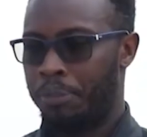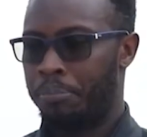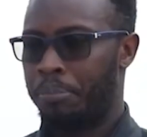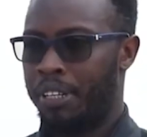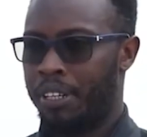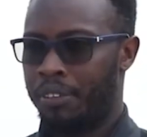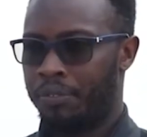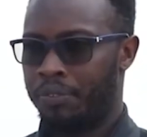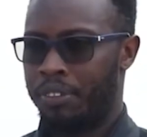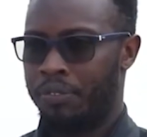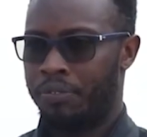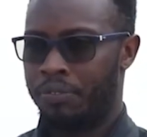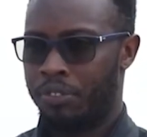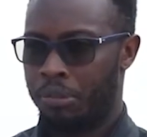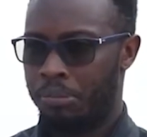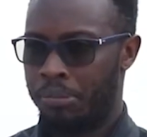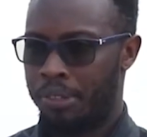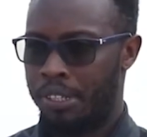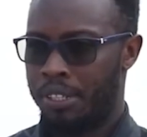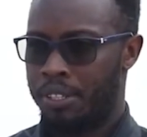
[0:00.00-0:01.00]
benefit
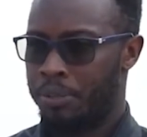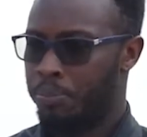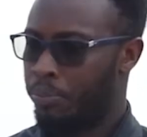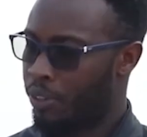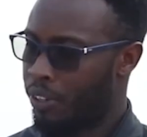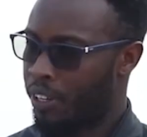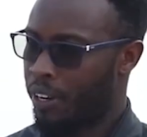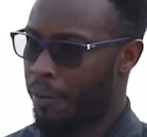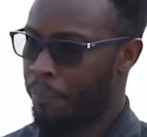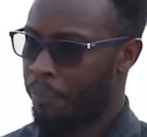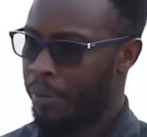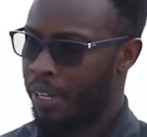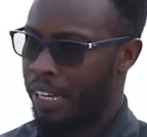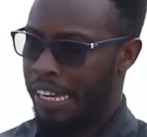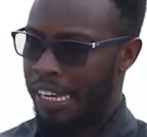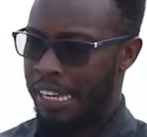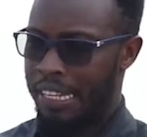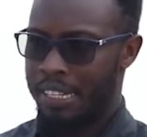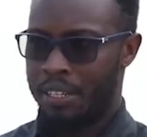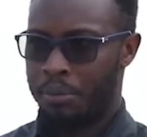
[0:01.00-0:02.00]
from this program
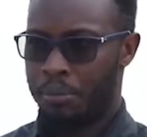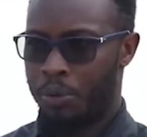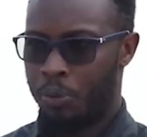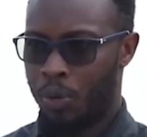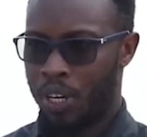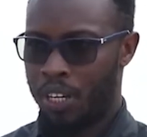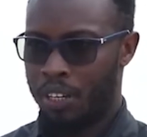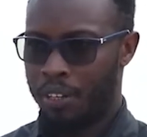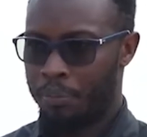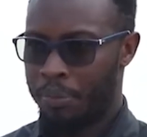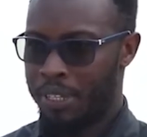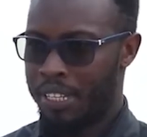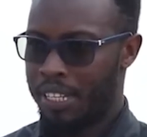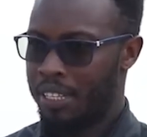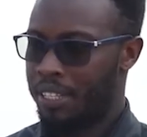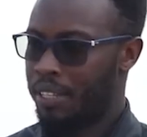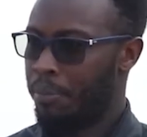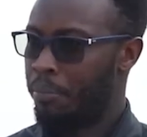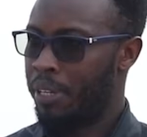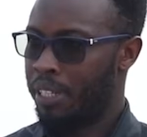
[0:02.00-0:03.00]
is, number one, besides
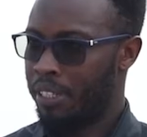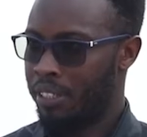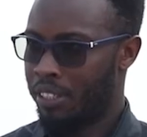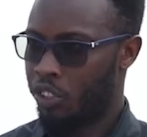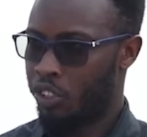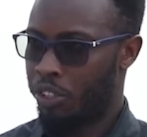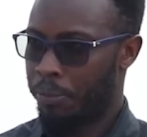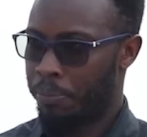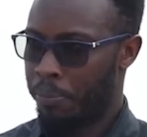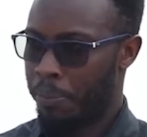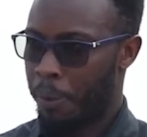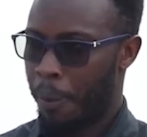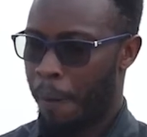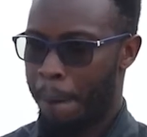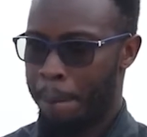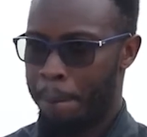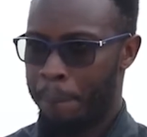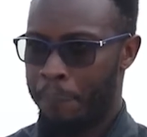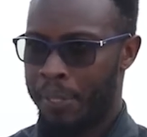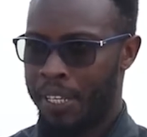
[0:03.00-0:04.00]
the mentorship,
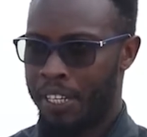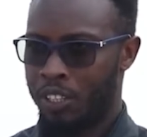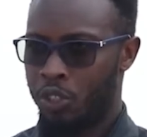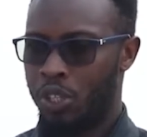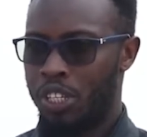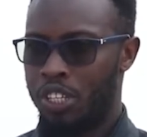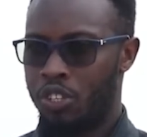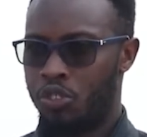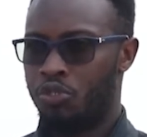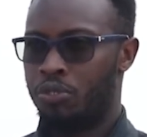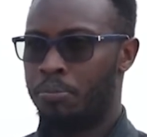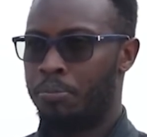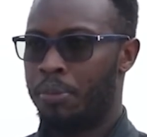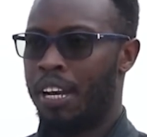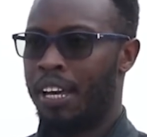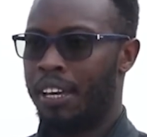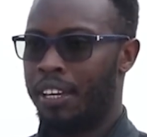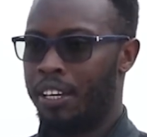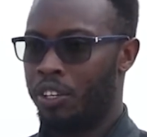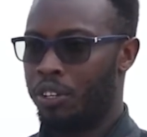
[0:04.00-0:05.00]
they actually
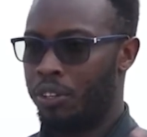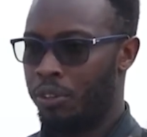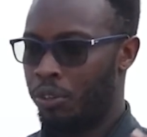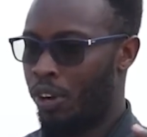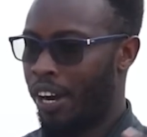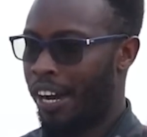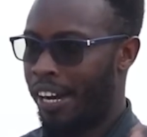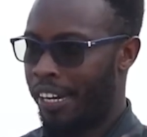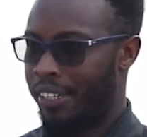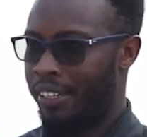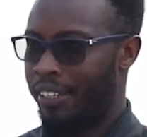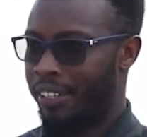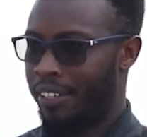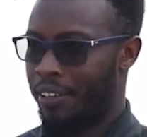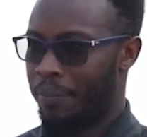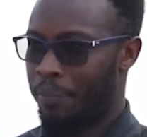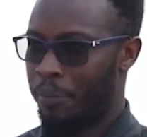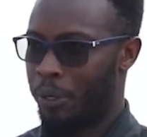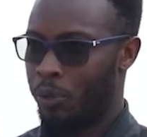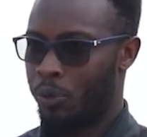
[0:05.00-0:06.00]
streamline your idea,
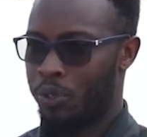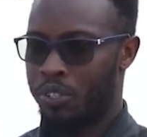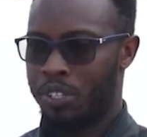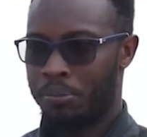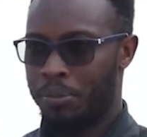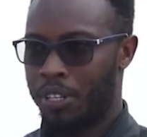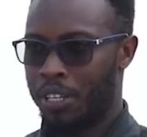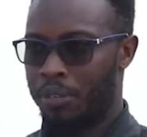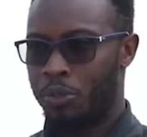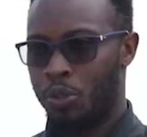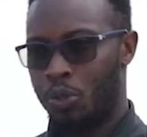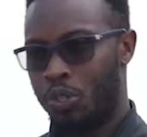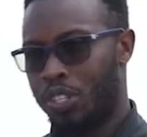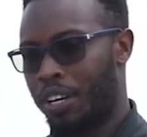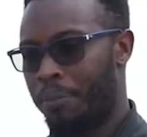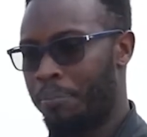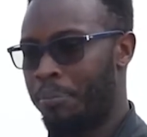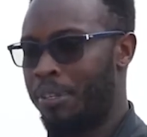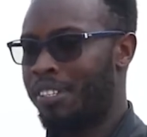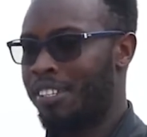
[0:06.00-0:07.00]
because sometimes you start
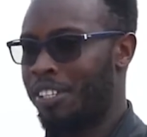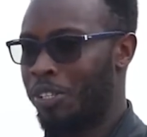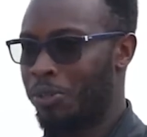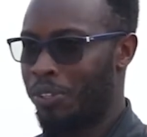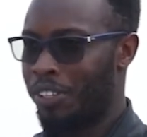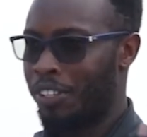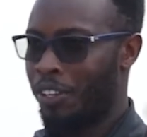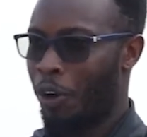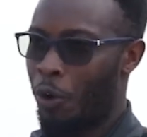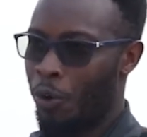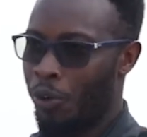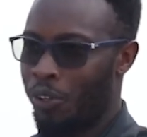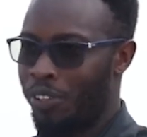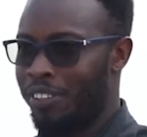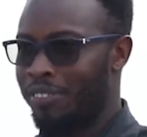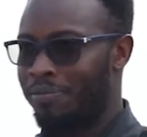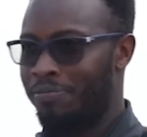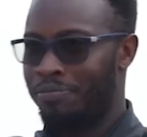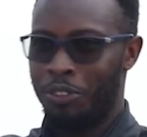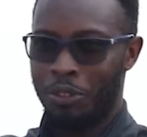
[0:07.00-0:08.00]
a business with all
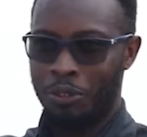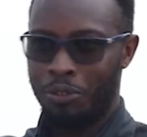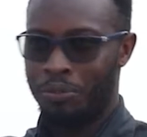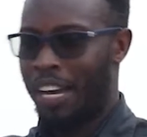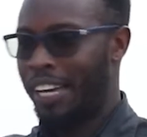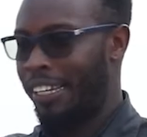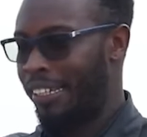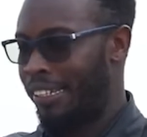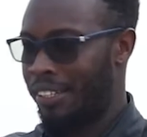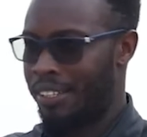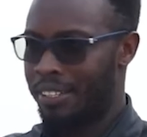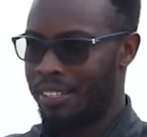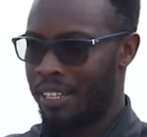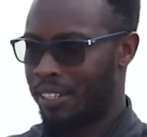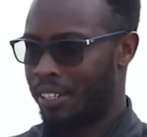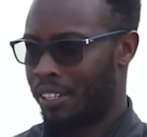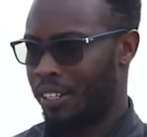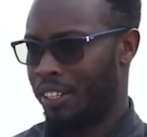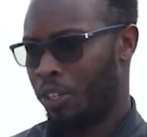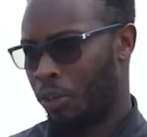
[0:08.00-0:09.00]
ideas
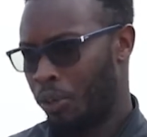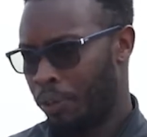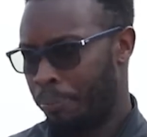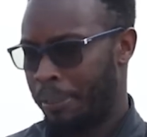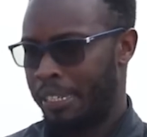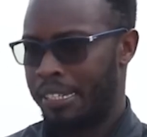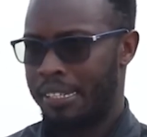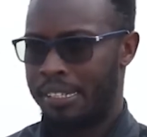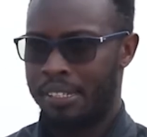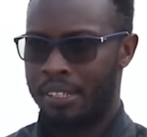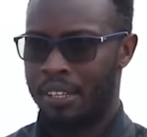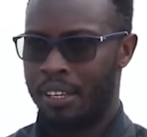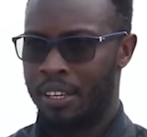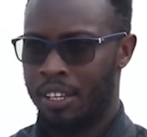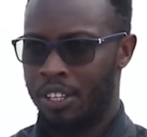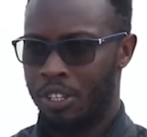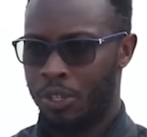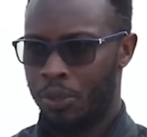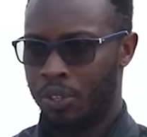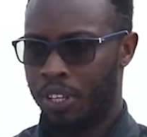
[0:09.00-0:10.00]
scattered in all places.
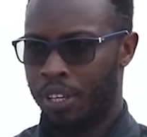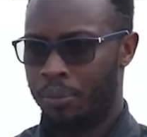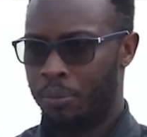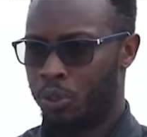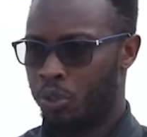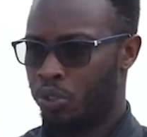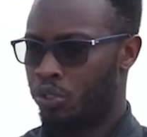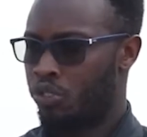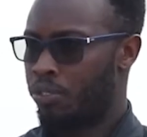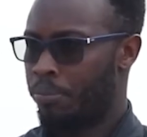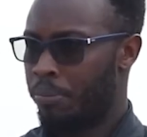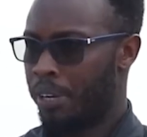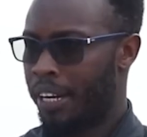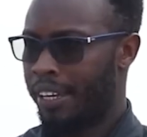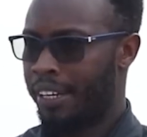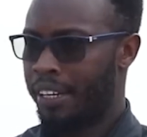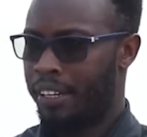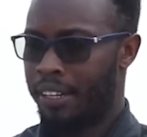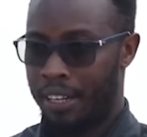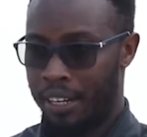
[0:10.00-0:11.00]
So they're able to
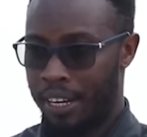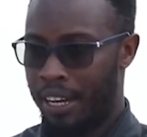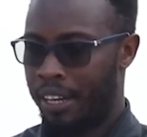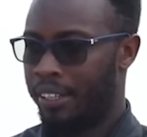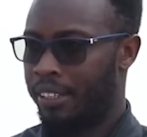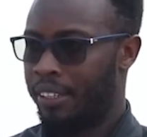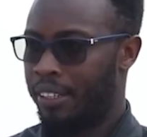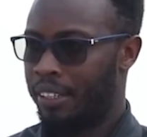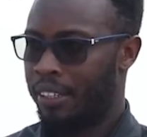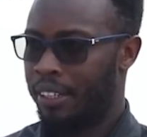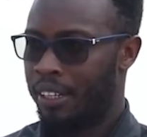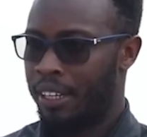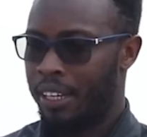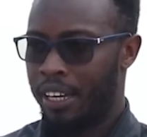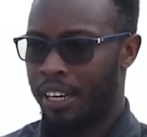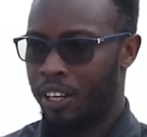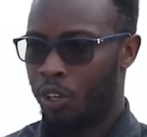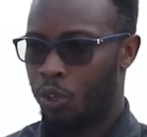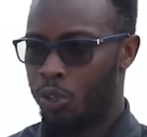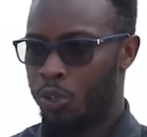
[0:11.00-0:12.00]
streamline an idea
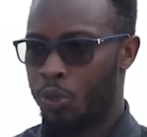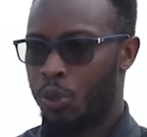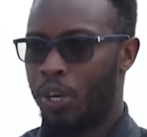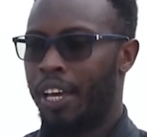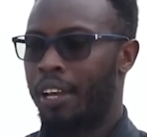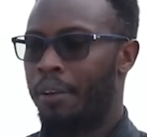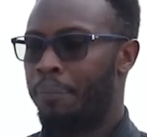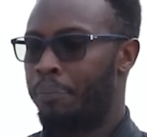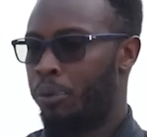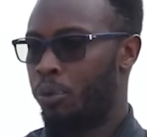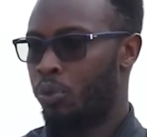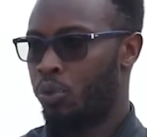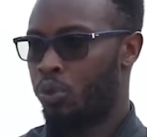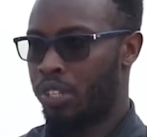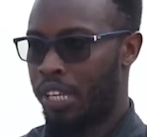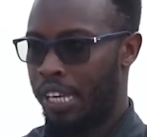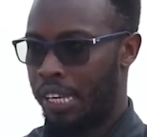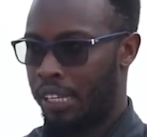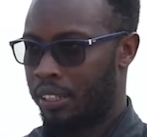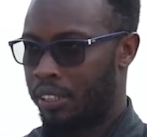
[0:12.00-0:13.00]
and also help you
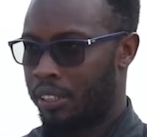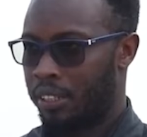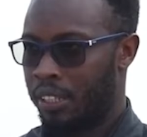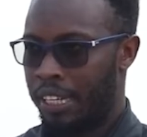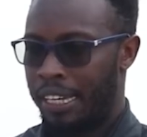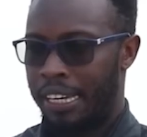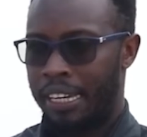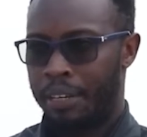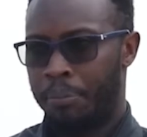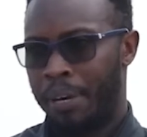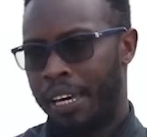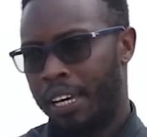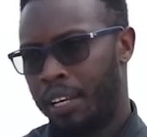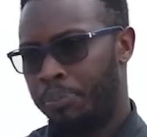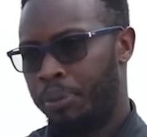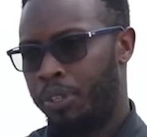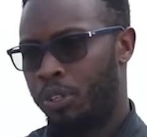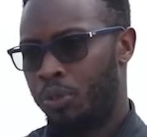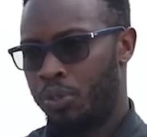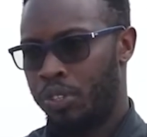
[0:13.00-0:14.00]
scale. And by
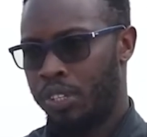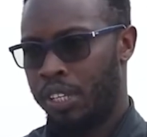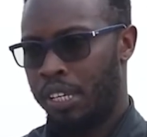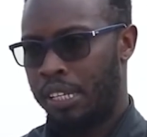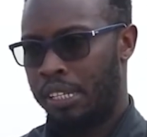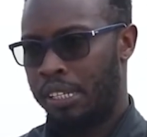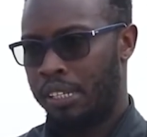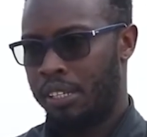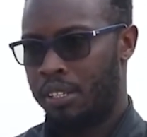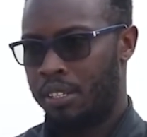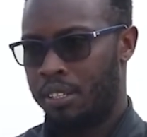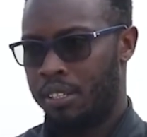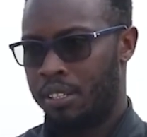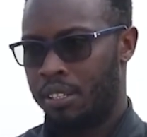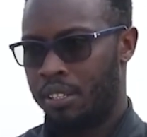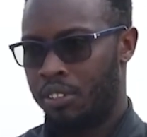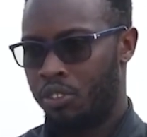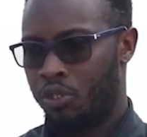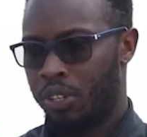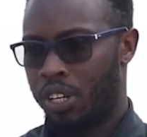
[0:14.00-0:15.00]
helping you scale is
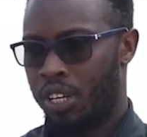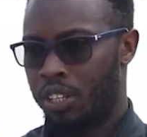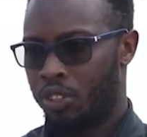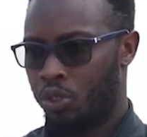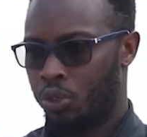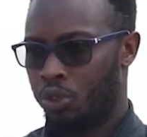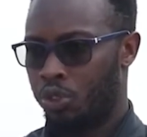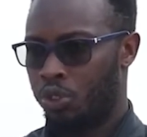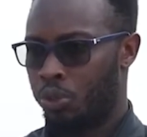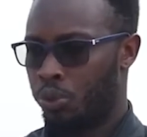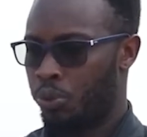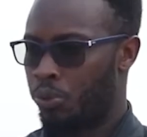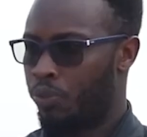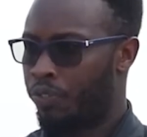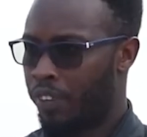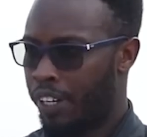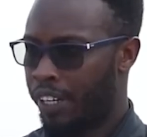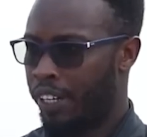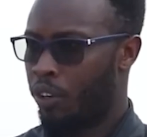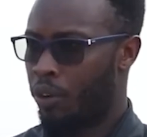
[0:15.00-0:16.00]
introduction to
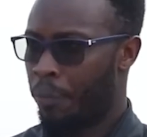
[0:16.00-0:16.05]
funding